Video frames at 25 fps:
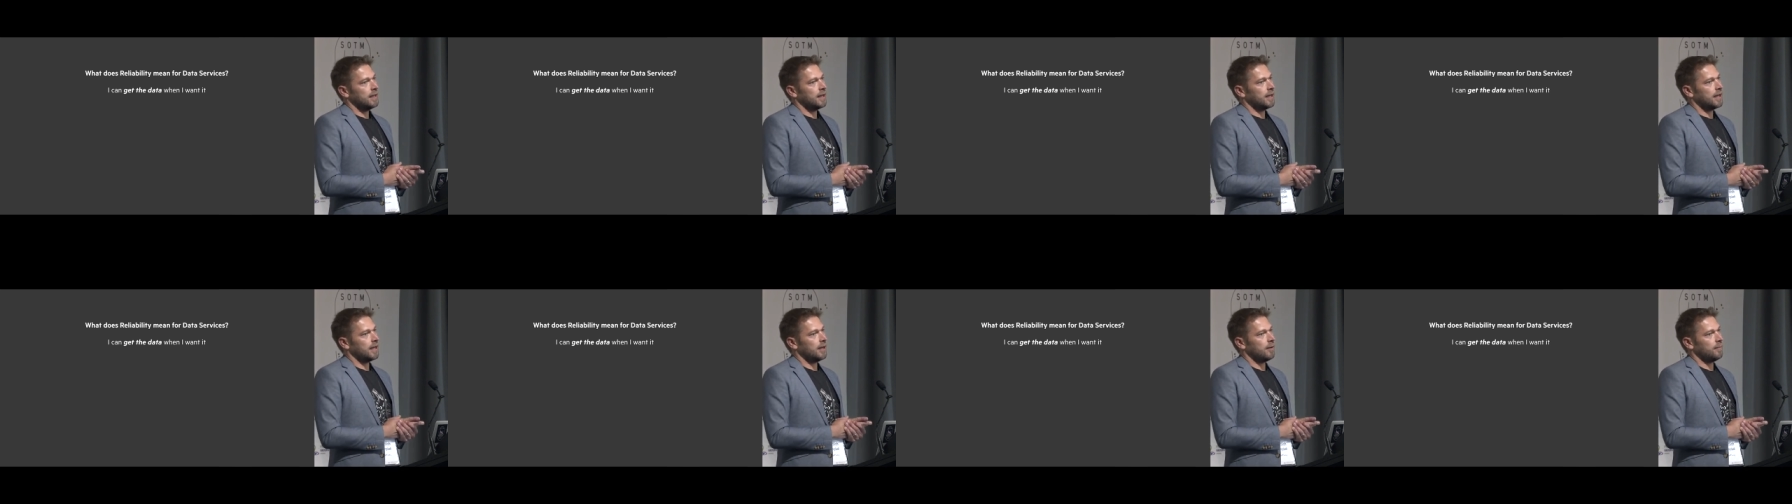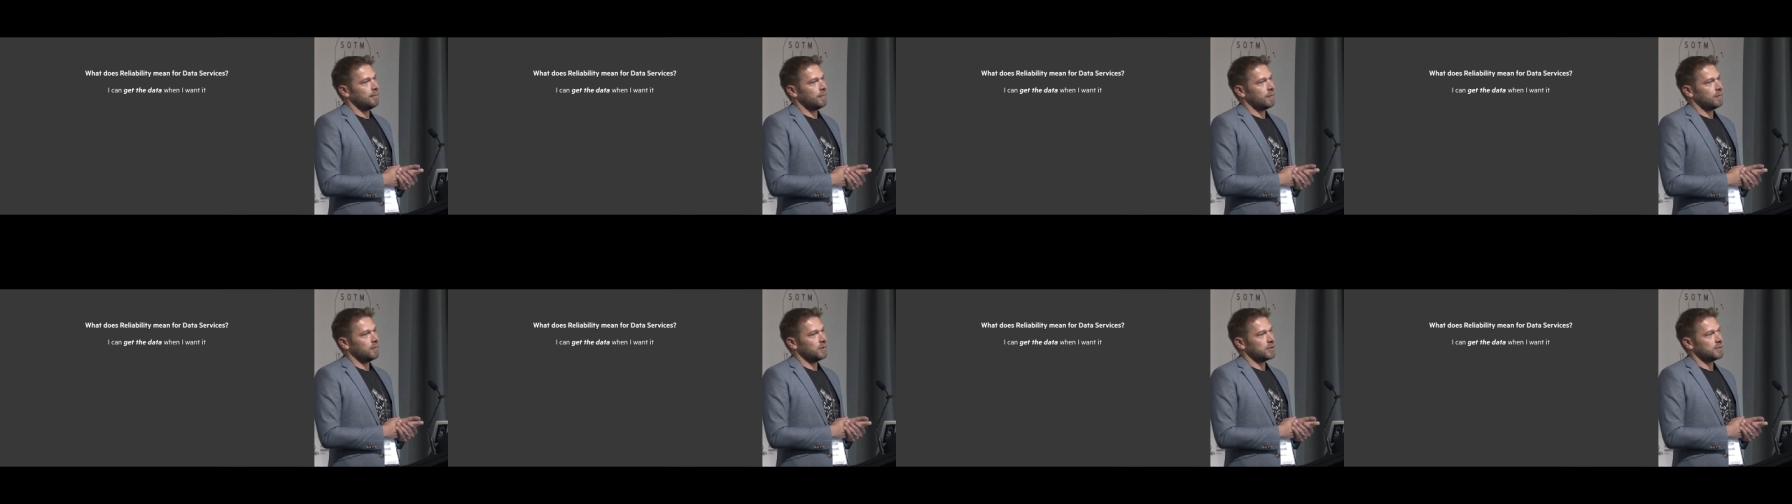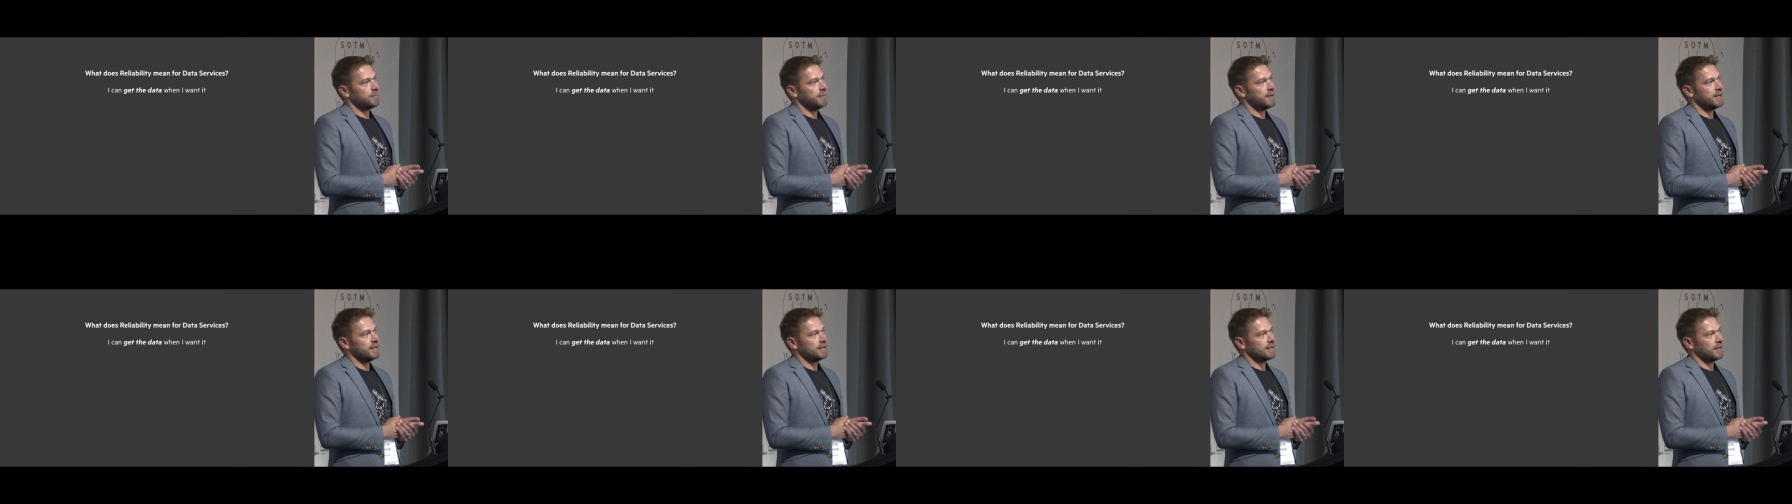um,
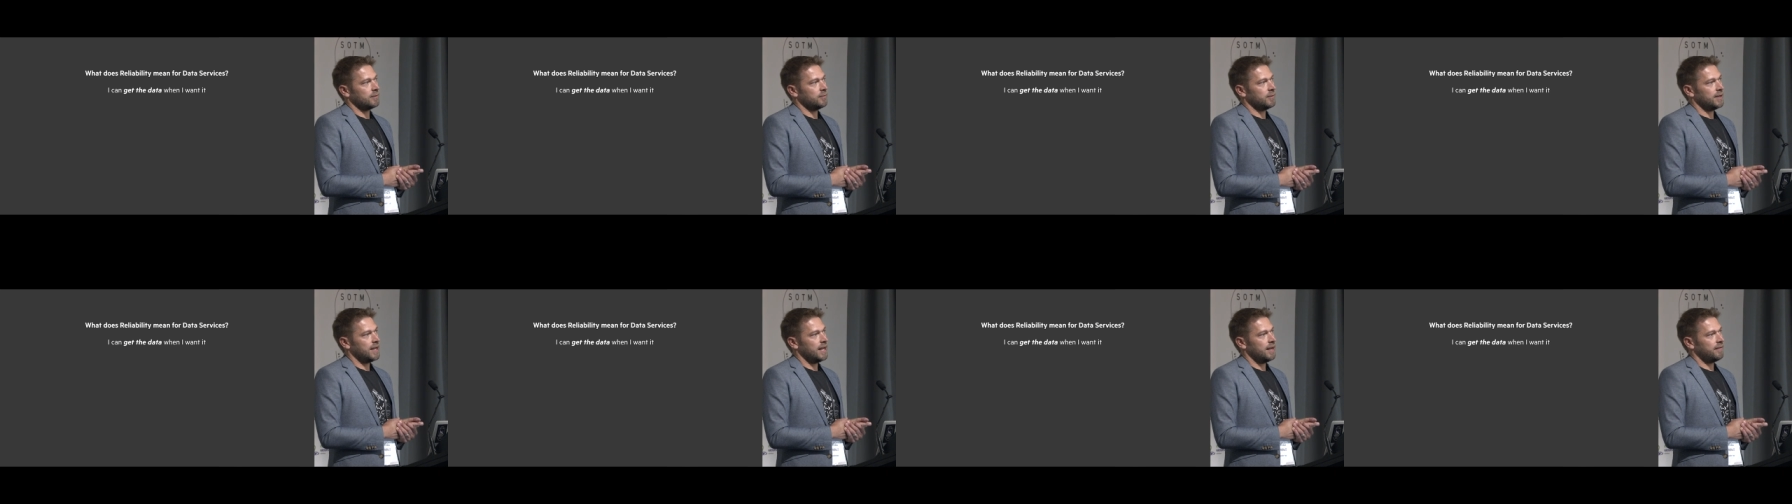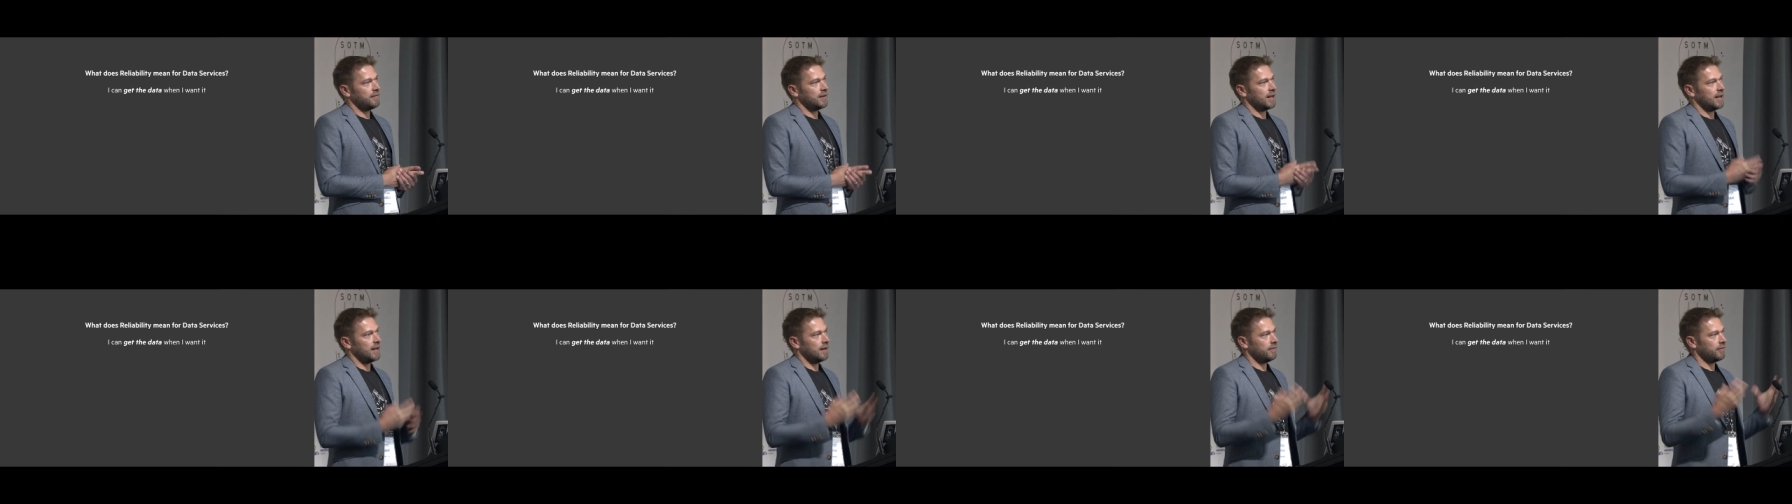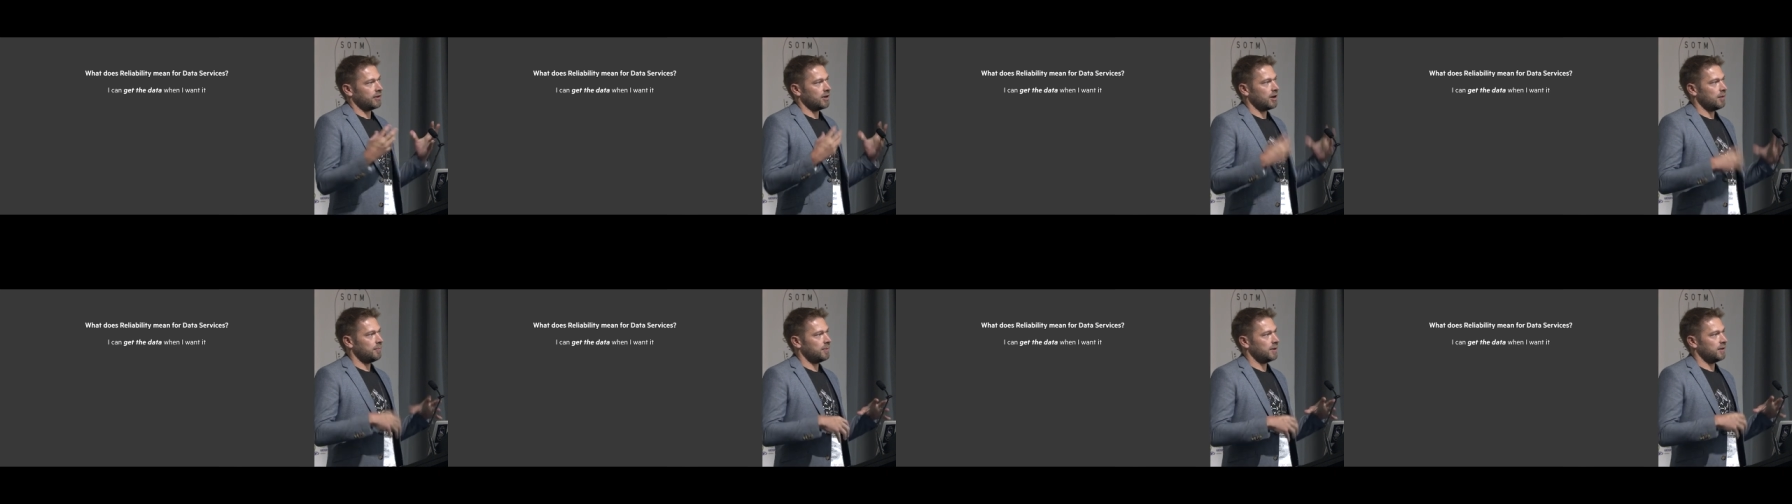which means that we have to have
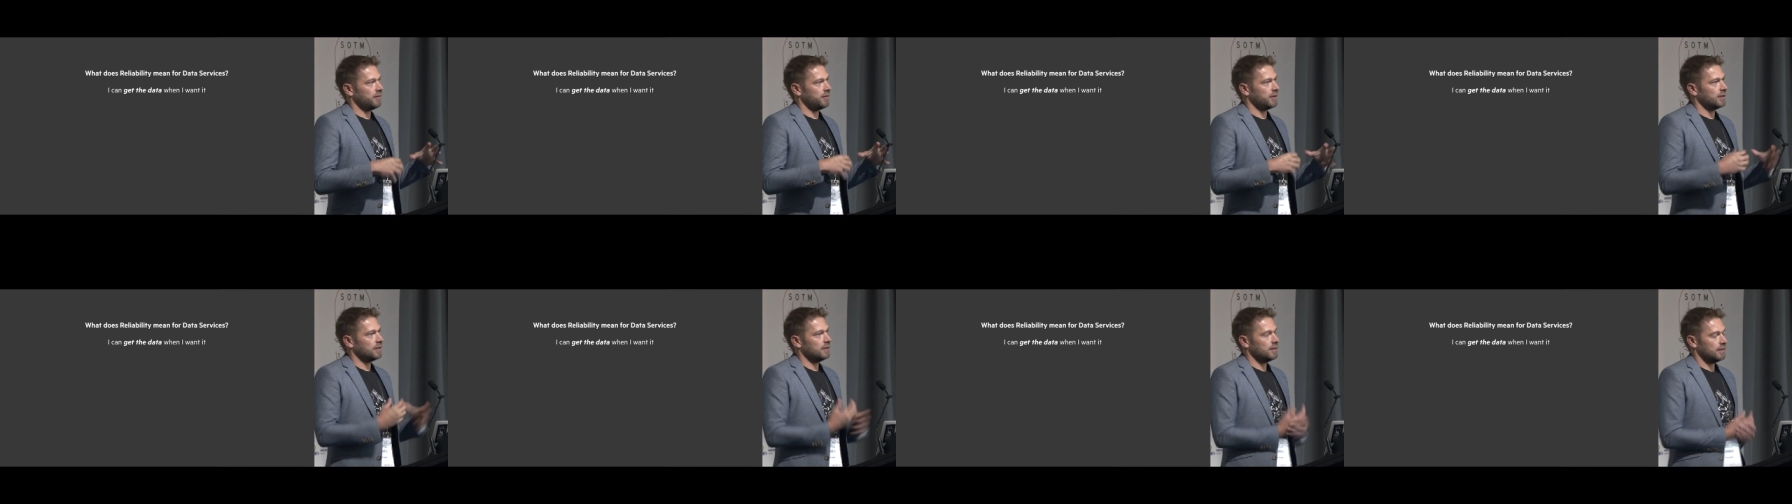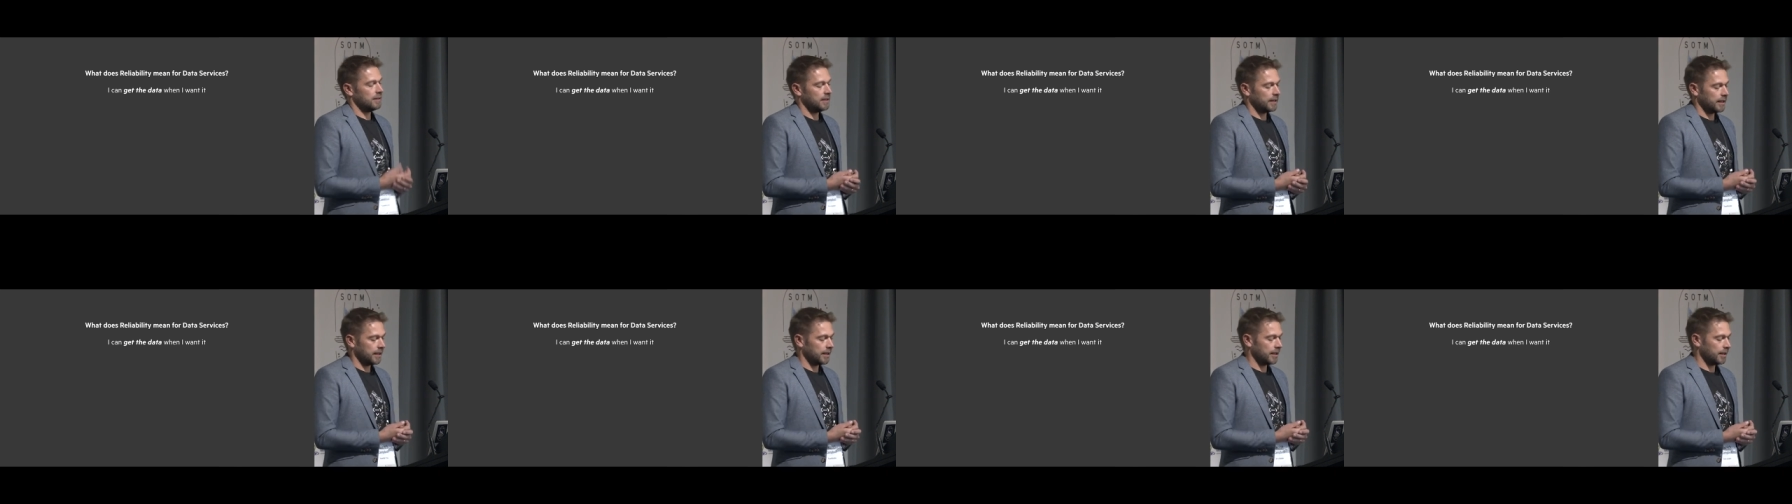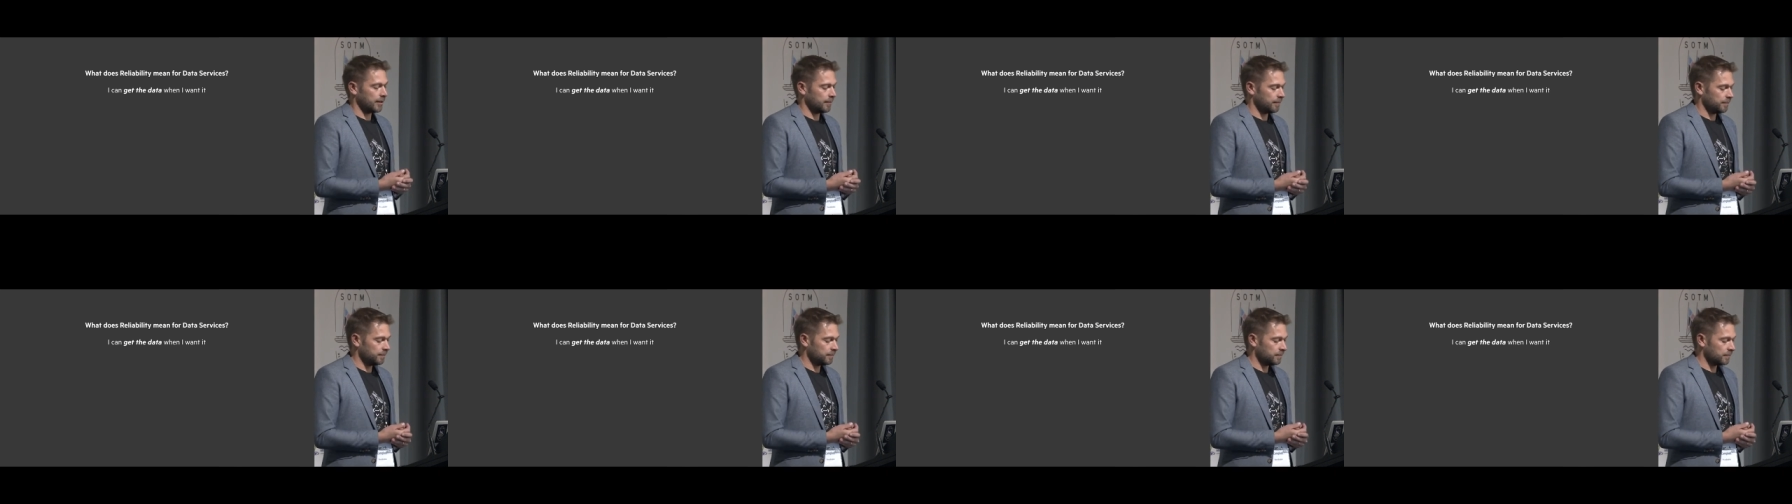a copy of it.
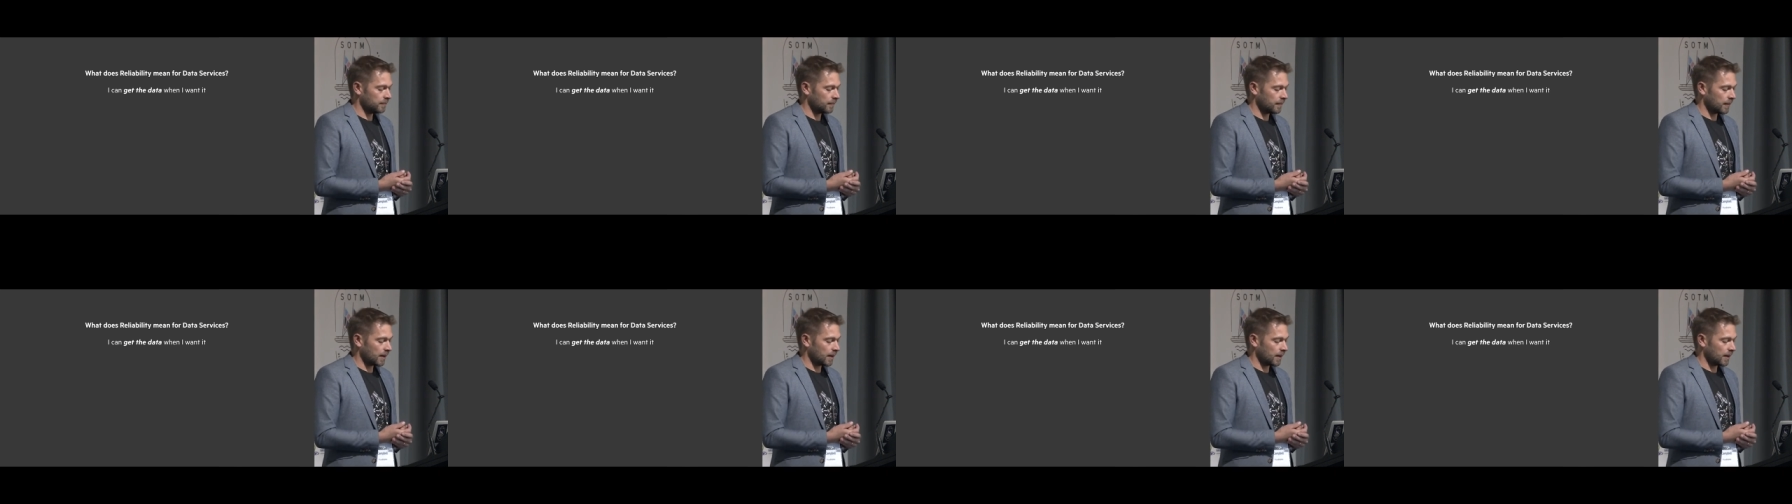Um,